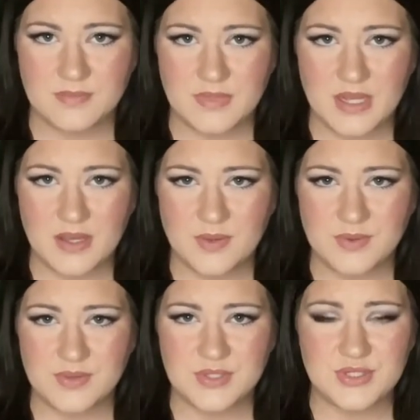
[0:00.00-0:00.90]

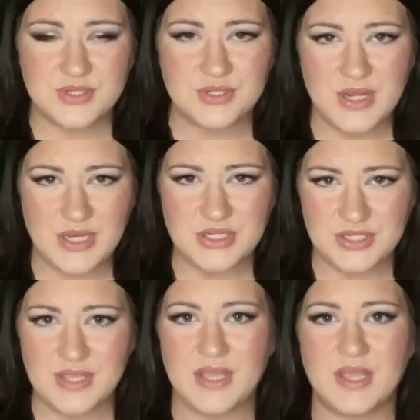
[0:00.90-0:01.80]
Now, the strange
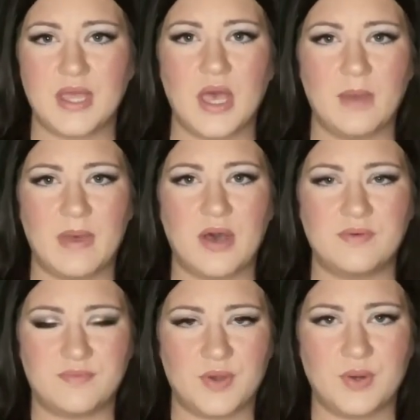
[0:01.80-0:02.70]
thing
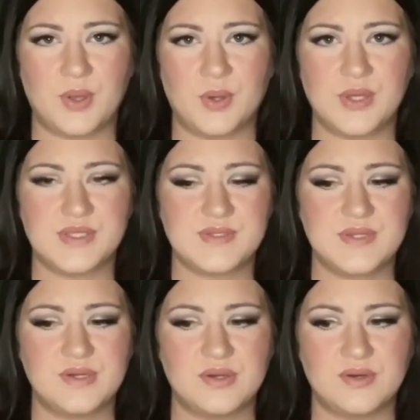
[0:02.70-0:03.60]
about photo
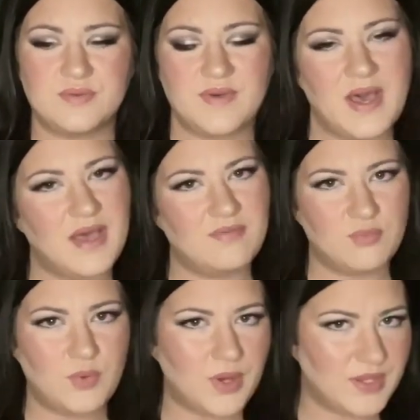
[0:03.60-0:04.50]

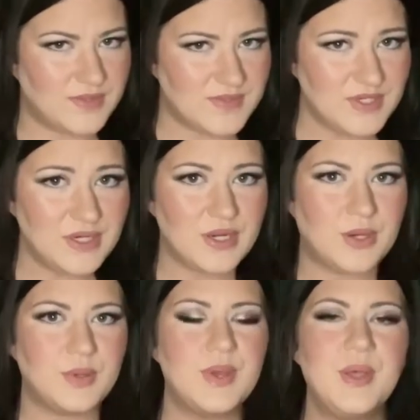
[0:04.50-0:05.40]

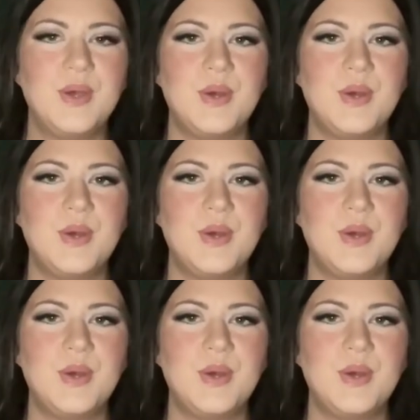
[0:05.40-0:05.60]
0510